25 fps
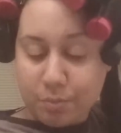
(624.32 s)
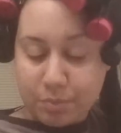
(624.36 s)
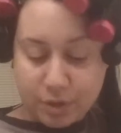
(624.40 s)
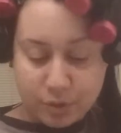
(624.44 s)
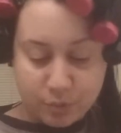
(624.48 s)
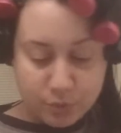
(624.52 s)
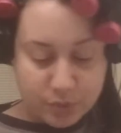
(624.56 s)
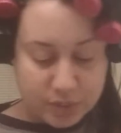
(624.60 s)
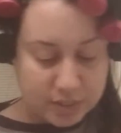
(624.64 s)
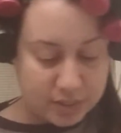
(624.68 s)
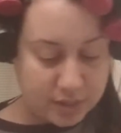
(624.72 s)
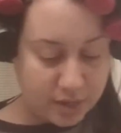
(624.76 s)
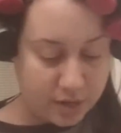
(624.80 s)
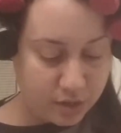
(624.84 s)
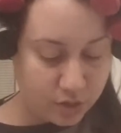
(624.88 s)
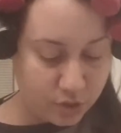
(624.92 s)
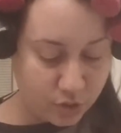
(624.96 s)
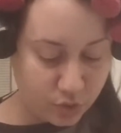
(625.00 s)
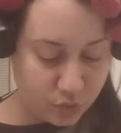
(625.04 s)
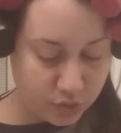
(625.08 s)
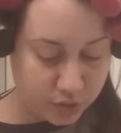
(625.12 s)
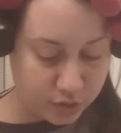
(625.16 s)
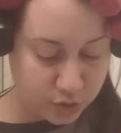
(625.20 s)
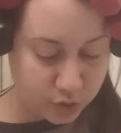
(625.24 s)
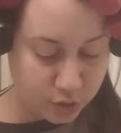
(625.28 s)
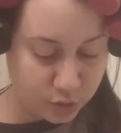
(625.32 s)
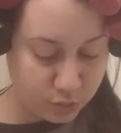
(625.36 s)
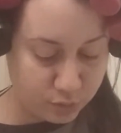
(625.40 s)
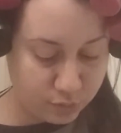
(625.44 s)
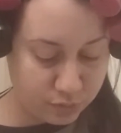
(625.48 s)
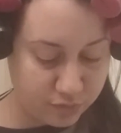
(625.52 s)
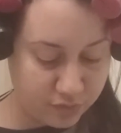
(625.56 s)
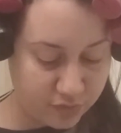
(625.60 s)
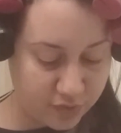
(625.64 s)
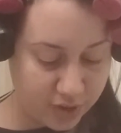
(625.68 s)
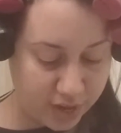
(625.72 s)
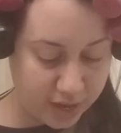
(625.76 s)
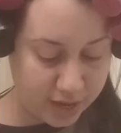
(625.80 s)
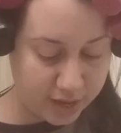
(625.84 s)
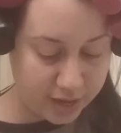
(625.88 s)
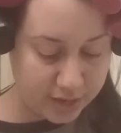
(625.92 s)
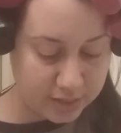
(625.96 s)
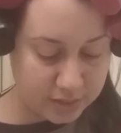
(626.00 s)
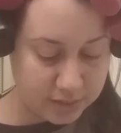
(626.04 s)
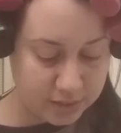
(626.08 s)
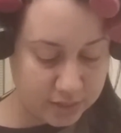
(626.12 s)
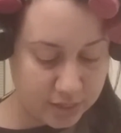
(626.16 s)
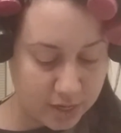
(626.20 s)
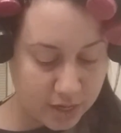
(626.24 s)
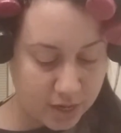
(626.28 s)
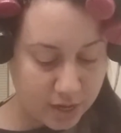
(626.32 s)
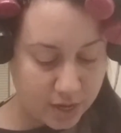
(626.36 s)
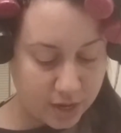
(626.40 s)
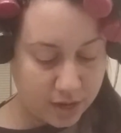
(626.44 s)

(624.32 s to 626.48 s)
hope I was not going too fast.